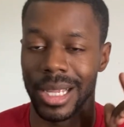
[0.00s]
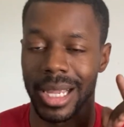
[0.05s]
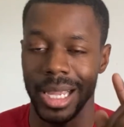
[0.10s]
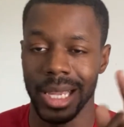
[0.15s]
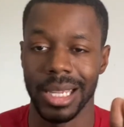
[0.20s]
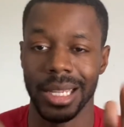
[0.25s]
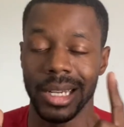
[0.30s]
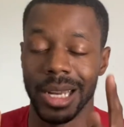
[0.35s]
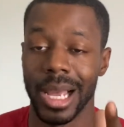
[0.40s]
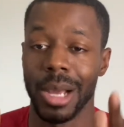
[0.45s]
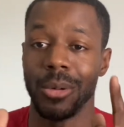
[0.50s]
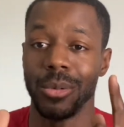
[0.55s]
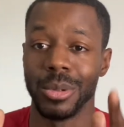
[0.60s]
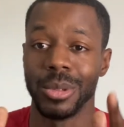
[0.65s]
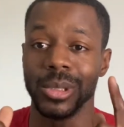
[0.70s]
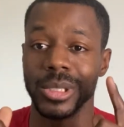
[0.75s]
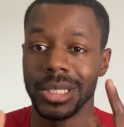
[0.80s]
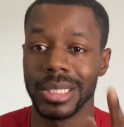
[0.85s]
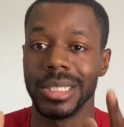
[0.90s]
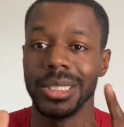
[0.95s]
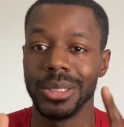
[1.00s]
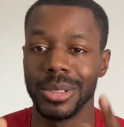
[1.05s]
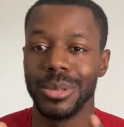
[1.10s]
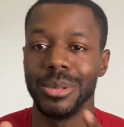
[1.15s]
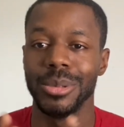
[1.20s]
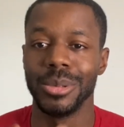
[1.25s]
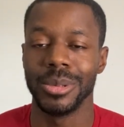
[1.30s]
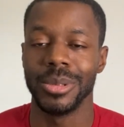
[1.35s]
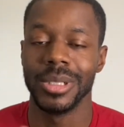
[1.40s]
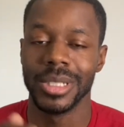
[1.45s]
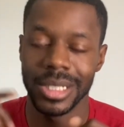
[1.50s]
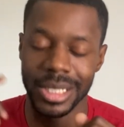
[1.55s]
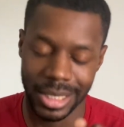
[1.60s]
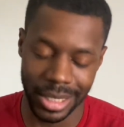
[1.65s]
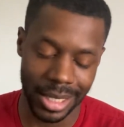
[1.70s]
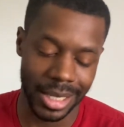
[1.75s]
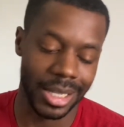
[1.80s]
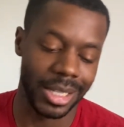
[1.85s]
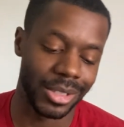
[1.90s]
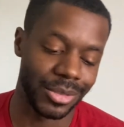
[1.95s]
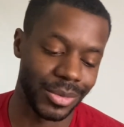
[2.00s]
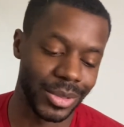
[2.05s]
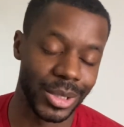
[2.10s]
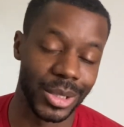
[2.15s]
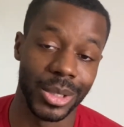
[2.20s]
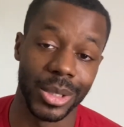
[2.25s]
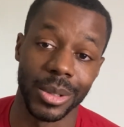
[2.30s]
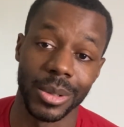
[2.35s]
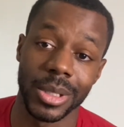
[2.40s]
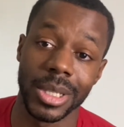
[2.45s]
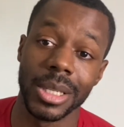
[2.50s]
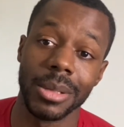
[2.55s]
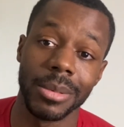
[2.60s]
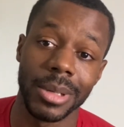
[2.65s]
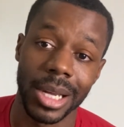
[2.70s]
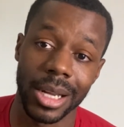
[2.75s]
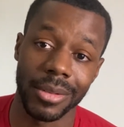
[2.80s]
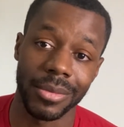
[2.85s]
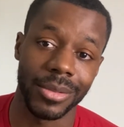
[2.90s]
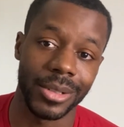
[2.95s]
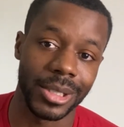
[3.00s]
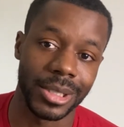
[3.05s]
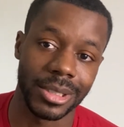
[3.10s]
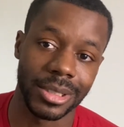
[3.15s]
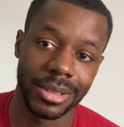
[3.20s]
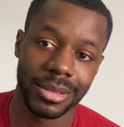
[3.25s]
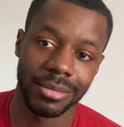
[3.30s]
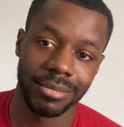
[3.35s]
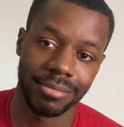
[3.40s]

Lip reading: And I will see you in the next video. Keep God first.